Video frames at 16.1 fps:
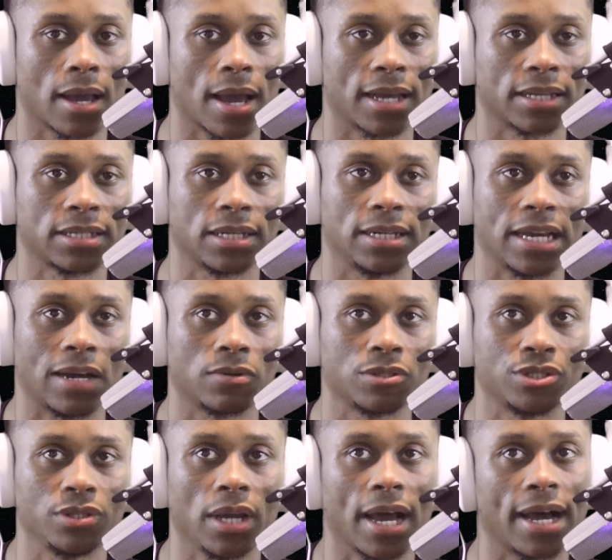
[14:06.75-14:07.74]
I sit down with
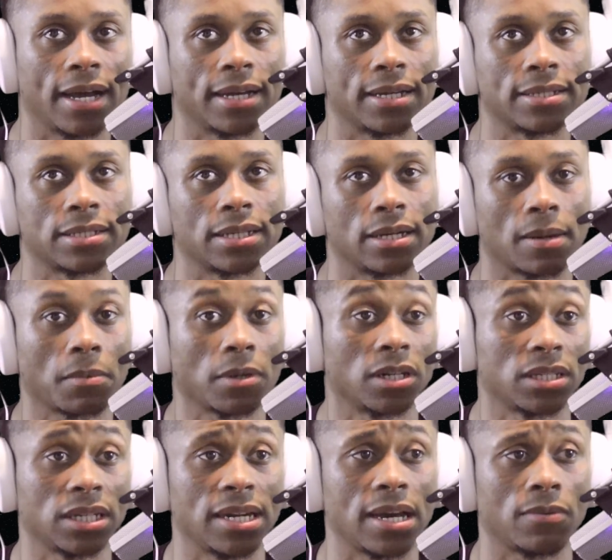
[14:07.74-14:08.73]
you guys, and I'm going to
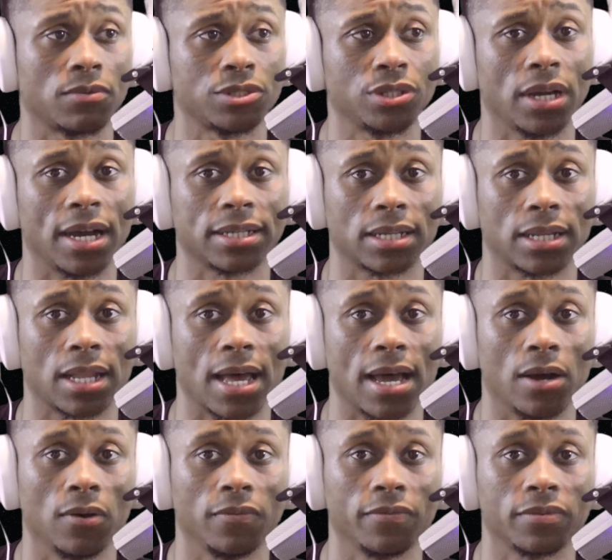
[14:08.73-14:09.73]
sit down with you guys a lot,
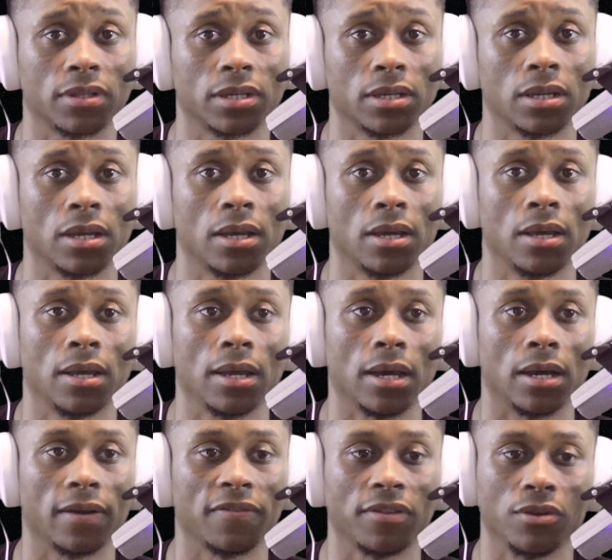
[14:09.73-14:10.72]
hopefully.
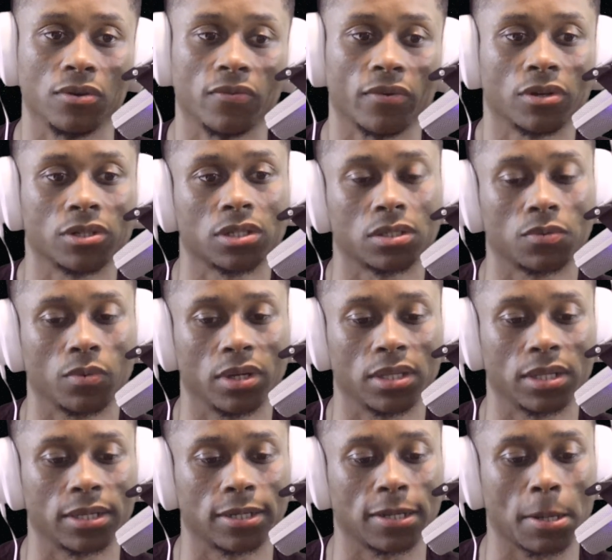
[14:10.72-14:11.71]
The universe is
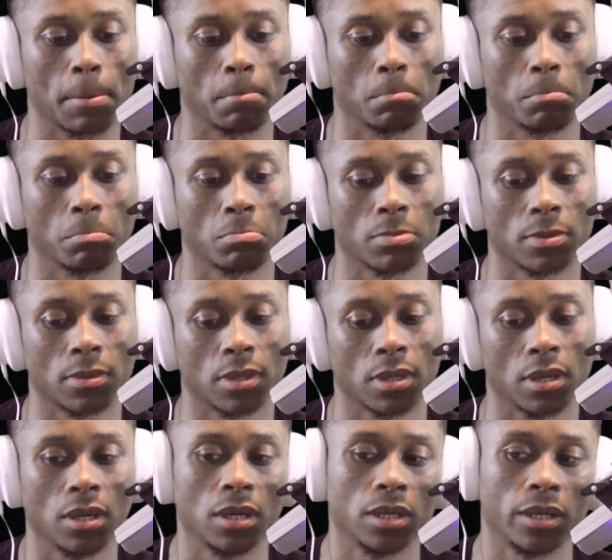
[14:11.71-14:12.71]
willing.
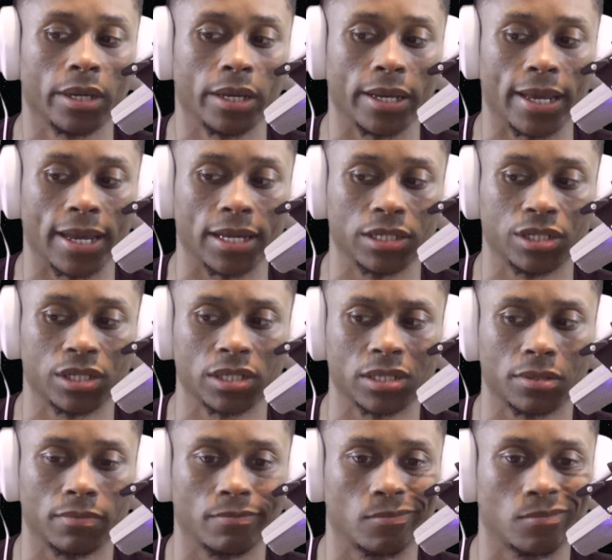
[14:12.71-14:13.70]
And
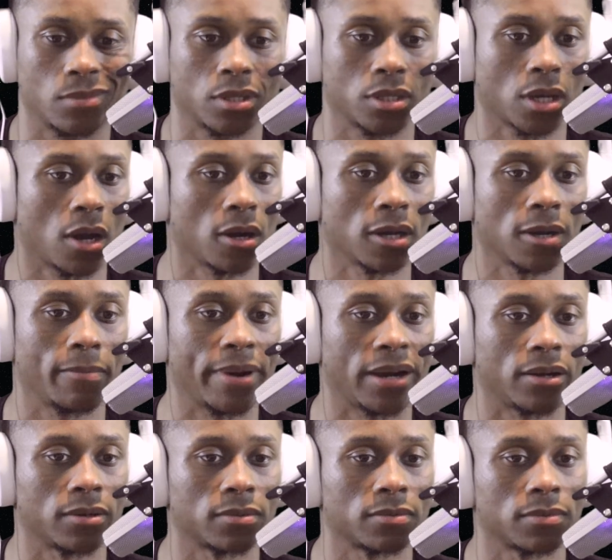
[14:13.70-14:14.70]
just talk
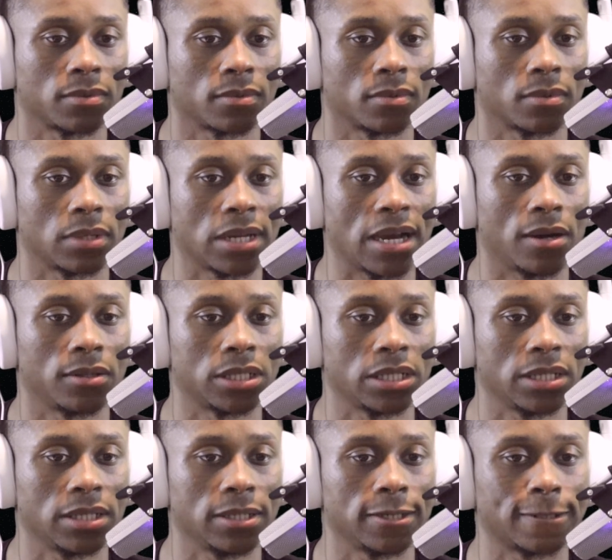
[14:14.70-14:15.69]
about not
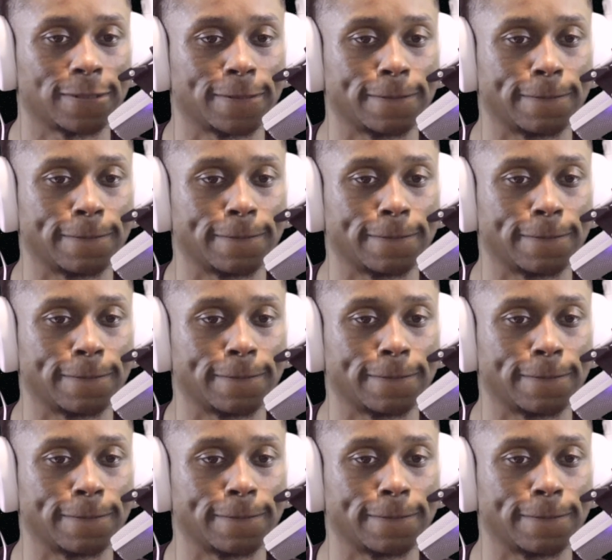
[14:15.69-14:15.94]
only,